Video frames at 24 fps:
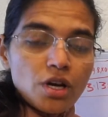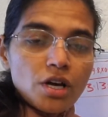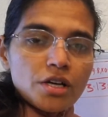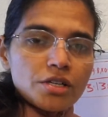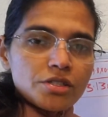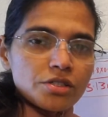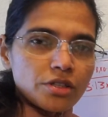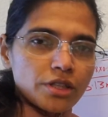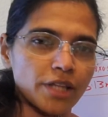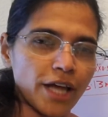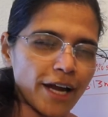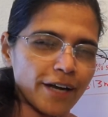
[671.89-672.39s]

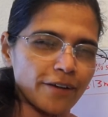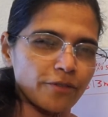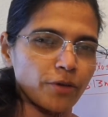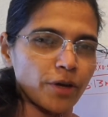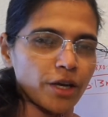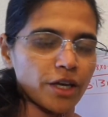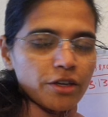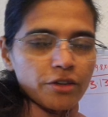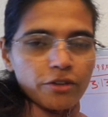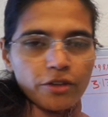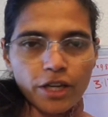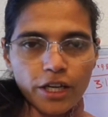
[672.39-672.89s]
So that
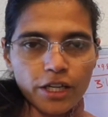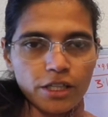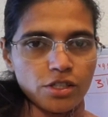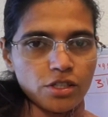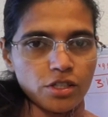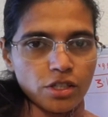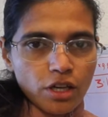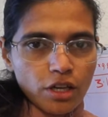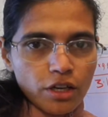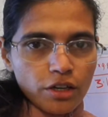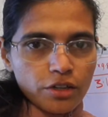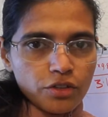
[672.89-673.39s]
way you get
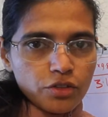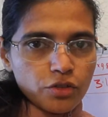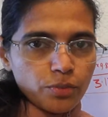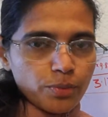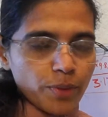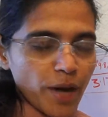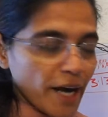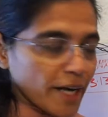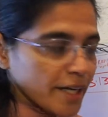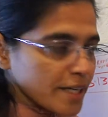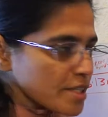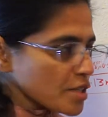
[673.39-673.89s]
to
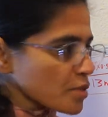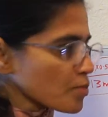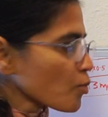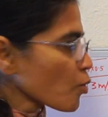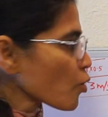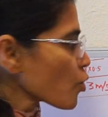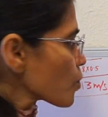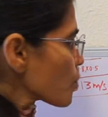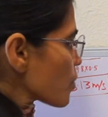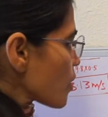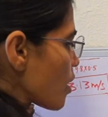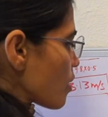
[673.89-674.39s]
practice
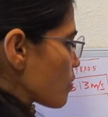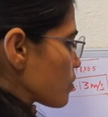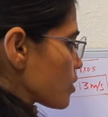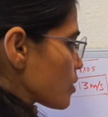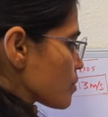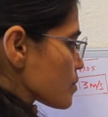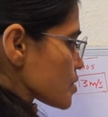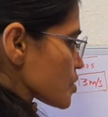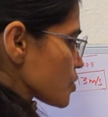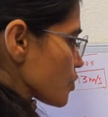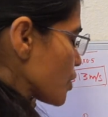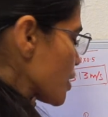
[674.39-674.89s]
more
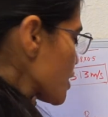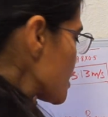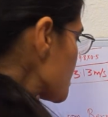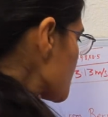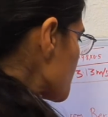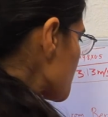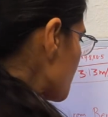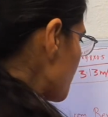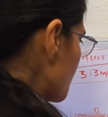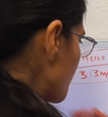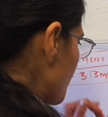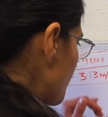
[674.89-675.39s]
problems. Okay,
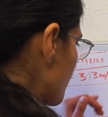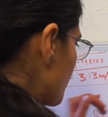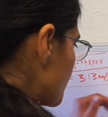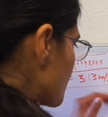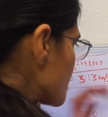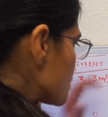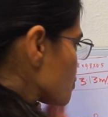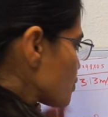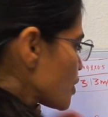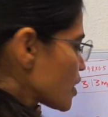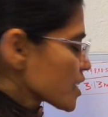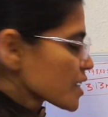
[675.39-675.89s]
so here
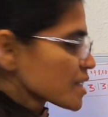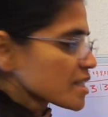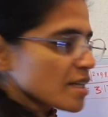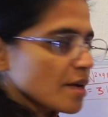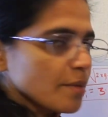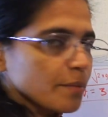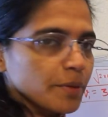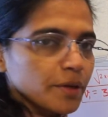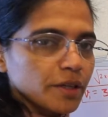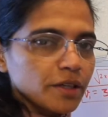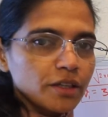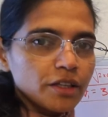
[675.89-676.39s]
is one
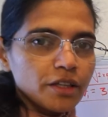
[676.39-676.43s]
example.